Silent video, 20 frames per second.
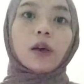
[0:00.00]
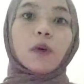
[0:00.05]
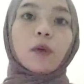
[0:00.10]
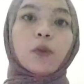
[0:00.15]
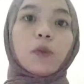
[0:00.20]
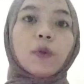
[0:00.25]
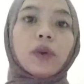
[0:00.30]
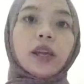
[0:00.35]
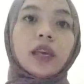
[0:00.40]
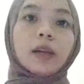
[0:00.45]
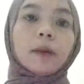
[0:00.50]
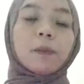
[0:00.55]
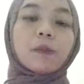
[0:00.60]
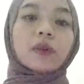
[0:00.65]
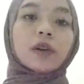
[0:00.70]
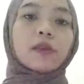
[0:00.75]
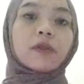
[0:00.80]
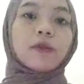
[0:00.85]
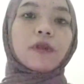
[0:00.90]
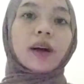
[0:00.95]
we
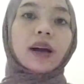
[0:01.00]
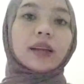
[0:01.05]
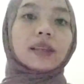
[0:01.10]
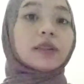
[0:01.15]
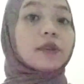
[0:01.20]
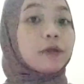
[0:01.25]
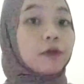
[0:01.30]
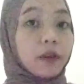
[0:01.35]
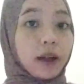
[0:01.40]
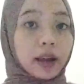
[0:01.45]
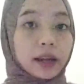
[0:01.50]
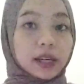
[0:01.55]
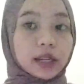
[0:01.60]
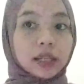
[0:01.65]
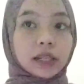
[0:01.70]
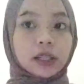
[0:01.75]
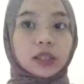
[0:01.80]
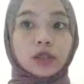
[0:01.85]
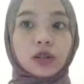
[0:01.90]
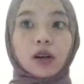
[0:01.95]
provide the fact,
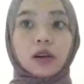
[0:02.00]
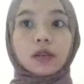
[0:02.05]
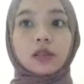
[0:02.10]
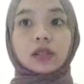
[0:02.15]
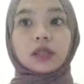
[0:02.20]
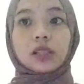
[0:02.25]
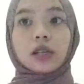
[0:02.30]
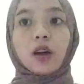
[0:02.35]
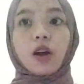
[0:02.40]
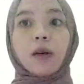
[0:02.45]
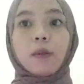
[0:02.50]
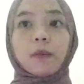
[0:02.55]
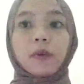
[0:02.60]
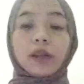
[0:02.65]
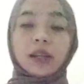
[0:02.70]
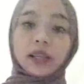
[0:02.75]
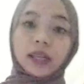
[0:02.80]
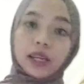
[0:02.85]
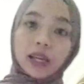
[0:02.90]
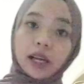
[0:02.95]
not the
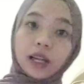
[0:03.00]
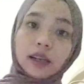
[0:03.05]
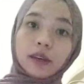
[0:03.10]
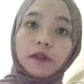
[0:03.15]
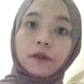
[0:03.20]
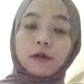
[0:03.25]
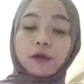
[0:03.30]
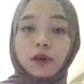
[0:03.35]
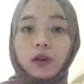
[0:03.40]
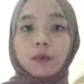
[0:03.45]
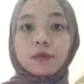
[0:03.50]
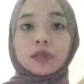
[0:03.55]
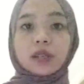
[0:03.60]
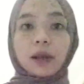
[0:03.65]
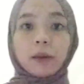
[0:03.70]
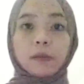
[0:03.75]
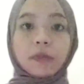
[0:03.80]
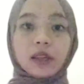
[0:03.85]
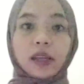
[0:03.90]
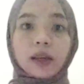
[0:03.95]
opinion from
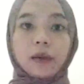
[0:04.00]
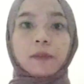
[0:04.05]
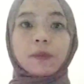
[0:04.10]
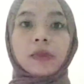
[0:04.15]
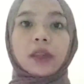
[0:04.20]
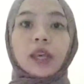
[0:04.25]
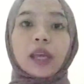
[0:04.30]
something.